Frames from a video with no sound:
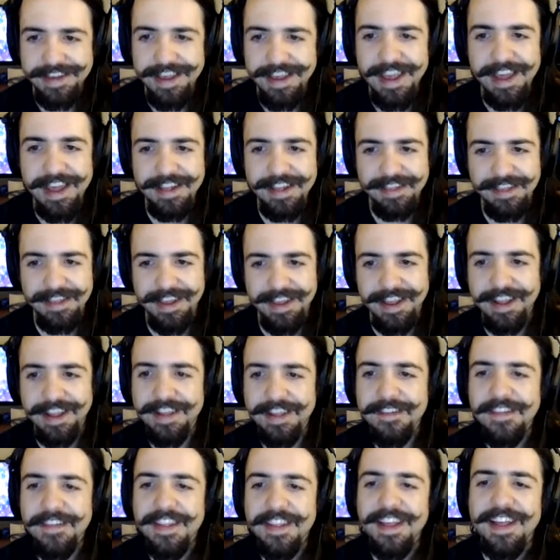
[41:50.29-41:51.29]
And like
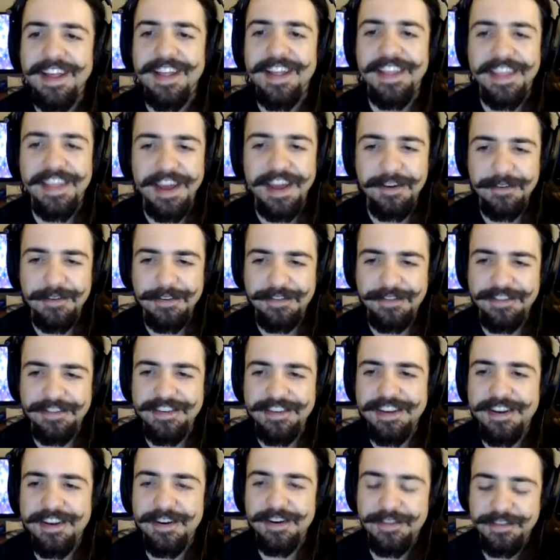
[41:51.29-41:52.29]
that was
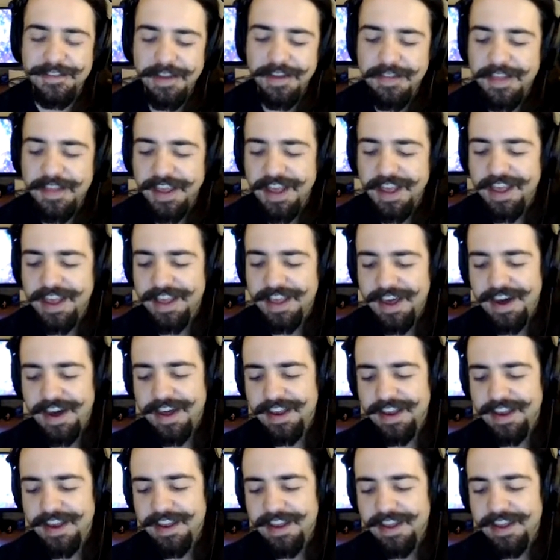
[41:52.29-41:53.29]
something I
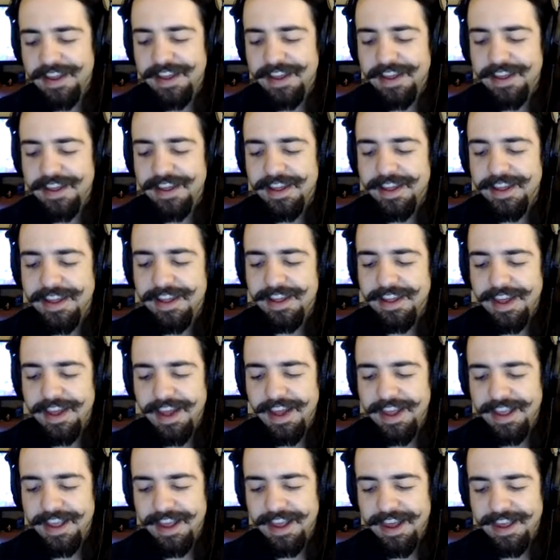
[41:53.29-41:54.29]
got
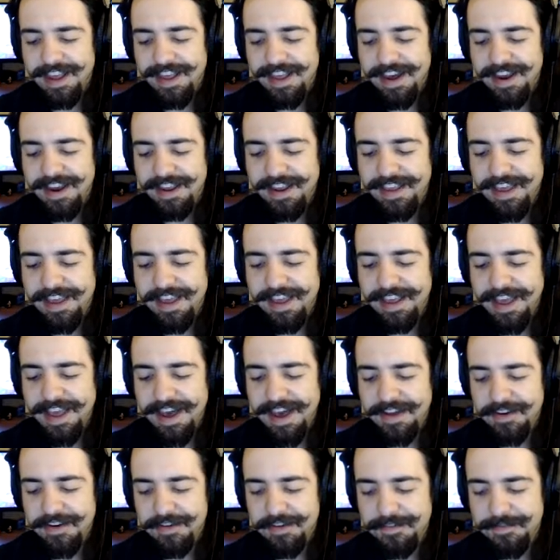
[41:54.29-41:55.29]
a kick
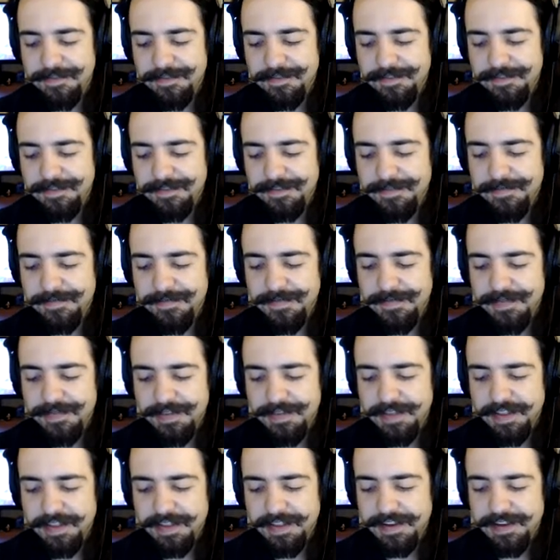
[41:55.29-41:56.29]
out of
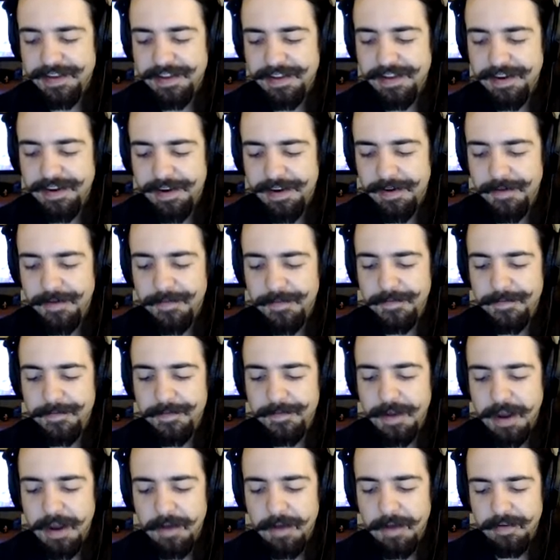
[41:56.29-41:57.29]

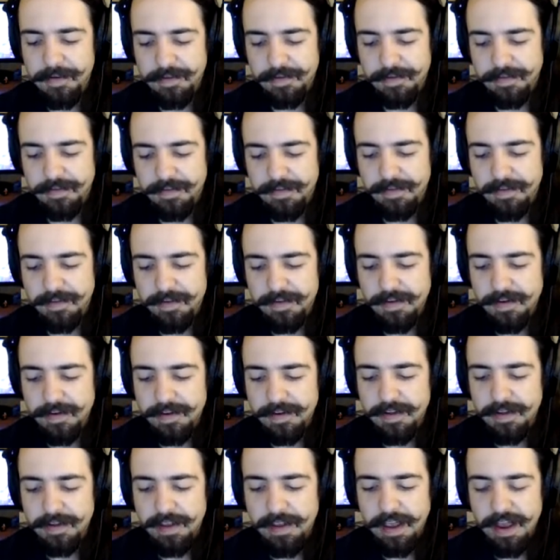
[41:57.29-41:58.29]
when I was
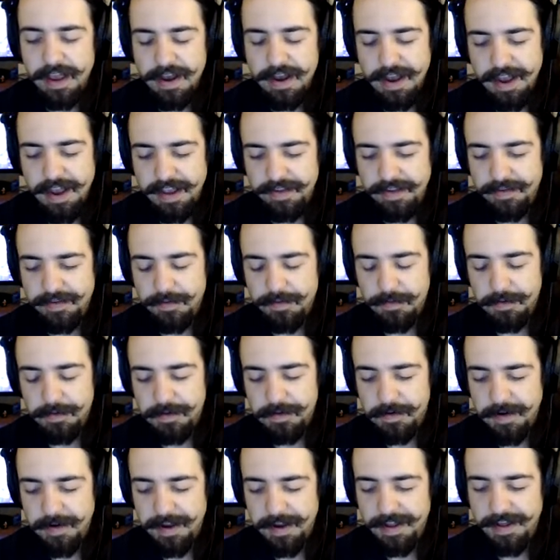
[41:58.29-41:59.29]
in high school
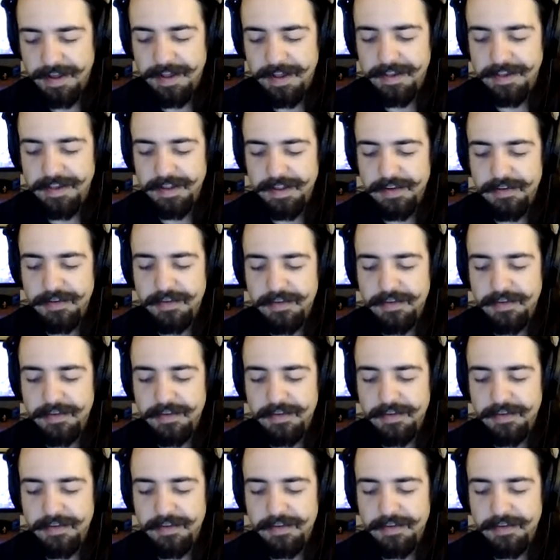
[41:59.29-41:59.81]
or in college.